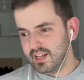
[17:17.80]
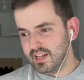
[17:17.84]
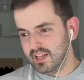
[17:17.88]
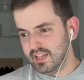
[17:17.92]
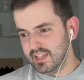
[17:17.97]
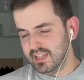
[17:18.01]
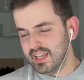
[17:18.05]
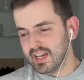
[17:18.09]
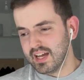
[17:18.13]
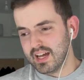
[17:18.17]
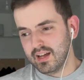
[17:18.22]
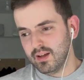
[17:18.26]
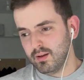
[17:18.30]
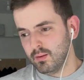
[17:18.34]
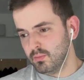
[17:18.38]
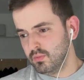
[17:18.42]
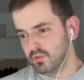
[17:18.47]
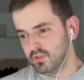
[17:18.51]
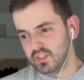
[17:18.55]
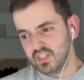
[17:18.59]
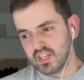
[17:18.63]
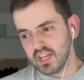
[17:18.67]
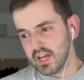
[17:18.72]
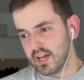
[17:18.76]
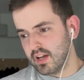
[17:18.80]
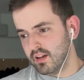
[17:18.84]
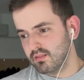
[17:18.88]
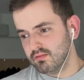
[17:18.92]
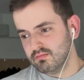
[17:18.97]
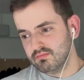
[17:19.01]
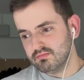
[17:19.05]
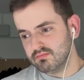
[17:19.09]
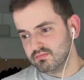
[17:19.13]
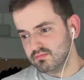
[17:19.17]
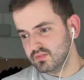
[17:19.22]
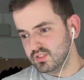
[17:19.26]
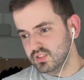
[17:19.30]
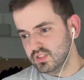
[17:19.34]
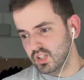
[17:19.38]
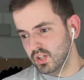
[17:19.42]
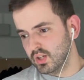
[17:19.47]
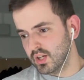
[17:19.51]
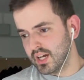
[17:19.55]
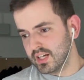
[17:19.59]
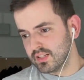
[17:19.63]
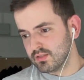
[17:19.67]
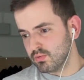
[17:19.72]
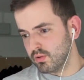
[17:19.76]
yeah.
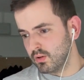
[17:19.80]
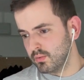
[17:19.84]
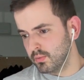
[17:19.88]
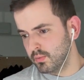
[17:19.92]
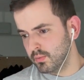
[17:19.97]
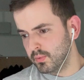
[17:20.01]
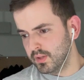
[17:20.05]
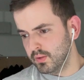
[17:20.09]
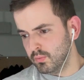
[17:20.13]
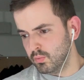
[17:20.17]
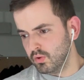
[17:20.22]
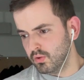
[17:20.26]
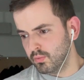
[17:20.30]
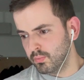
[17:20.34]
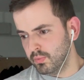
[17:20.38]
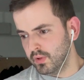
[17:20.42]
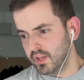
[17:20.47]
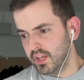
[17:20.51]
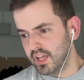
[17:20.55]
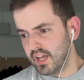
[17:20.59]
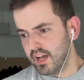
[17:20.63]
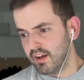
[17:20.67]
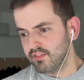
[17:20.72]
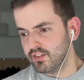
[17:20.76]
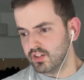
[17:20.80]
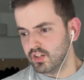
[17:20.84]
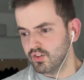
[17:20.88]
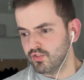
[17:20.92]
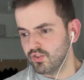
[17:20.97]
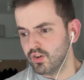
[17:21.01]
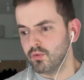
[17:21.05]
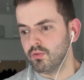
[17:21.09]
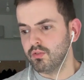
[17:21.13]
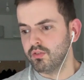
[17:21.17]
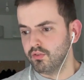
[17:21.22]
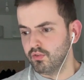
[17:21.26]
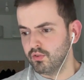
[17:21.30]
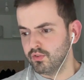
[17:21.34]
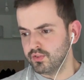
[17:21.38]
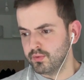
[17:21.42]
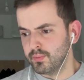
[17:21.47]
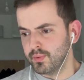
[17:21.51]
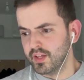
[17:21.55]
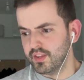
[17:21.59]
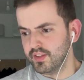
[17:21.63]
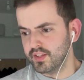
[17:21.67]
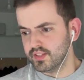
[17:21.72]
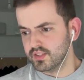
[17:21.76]
You guys probably will be having your own thoughts
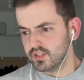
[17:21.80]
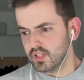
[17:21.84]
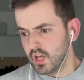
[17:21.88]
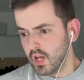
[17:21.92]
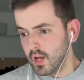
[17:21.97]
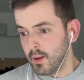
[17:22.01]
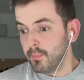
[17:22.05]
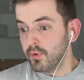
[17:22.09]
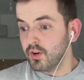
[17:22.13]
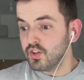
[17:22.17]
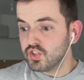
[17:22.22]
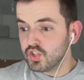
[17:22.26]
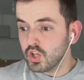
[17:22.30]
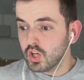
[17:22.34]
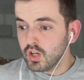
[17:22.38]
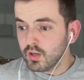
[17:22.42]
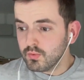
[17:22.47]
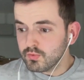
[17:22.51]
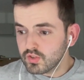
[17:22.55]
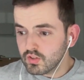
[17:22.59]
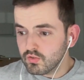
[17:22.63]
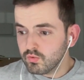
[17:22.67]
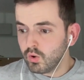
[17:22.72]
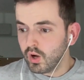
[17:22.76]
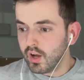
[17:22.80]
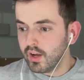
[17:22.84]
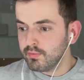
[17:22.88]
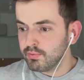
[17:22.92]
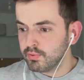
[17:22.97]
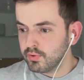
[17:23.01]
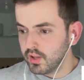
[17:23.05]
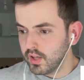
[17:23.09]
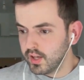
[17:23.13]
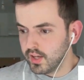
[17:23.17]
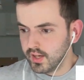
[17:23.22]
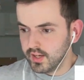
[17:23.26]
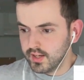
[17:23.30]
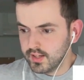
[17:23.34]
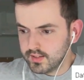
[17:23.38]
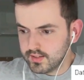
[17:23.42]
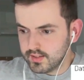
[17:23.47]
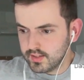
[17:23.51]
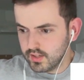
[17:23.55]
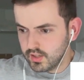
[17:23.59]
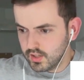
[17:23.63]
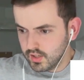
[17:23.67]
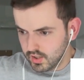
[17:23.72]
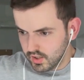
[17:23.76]
about this. But in terms of what I've
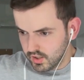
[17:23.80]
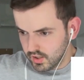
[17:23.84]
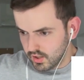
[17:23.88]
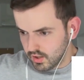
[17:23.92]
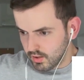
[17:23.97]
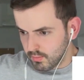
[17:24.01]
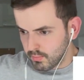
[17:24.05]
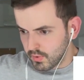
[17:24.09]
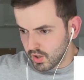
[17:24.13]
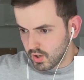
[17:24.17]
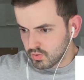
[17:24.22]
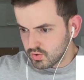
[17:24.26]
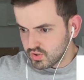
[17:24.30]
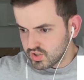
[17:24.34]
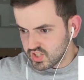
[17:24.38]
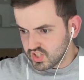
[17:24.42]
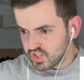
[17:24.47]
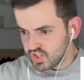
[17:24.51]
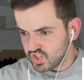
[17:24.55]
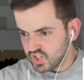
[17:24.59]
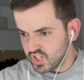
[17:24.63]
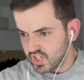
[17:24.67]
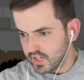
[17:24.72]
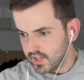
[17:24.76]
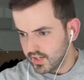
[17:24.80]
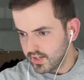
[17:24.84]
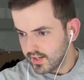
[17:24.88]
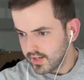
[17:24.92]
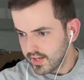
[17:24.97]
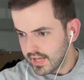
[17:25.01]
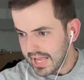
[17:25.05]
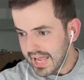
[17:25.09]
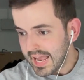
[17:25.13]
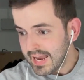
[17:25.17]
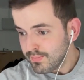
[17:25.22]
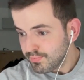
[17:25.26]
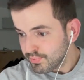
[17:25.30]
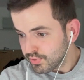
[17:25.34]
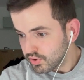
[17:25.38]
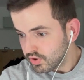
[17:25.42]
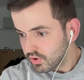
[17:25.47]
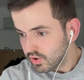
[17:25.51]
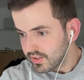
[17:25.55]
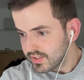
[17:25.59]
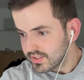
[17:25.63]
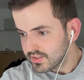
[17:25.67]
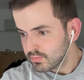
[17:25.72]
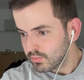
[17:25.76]
played the most this year,
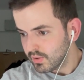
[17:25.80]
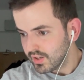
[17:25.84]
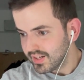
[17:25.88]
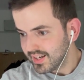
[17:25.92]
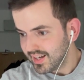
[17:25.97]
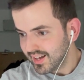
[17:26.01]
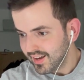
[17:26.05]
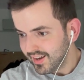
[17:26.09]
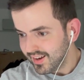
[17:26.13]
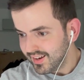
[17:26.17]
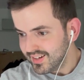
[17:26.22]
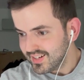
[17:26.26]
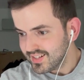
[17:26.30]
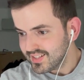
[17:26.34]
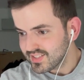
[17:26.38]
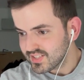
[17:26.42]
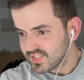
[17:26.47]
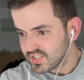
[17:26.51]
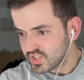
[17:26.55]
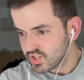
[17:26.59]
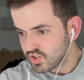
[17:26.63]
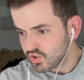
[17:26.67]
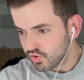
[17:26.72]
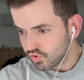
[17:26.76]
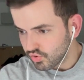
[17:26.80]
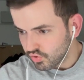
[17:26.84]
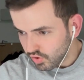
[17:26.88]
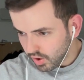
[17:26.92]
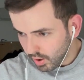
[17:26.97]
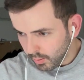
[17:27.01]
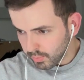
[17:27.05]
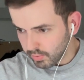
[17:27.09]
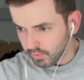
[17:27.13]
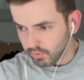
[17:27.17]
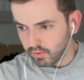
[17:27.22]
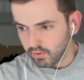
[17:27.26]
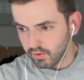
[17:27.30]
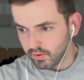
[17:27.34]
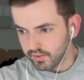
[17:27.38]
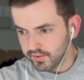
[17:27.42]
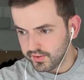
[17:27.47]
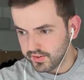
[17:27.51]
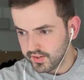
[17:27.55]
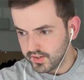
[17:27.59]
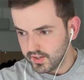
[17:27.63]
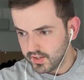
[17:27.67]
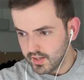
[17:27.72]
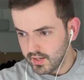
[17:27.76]
April is my highest
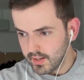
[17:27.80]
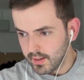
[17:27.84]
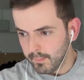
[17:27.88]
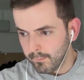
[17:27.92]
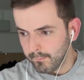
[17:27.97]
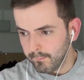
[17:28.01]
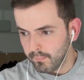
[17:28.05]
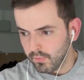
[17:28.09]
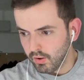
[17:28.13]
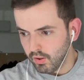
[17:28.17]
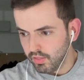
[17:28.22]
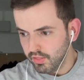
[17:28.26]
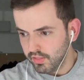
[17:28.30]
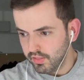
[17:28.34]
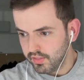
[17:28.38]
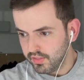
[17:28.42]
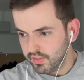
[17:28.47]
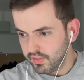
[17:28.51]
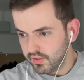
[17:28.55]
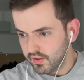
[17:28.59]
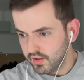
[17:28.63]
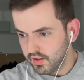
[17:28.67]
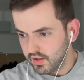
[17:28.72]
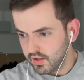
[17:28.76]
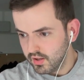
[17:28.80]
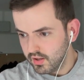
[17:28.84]
scrabbled month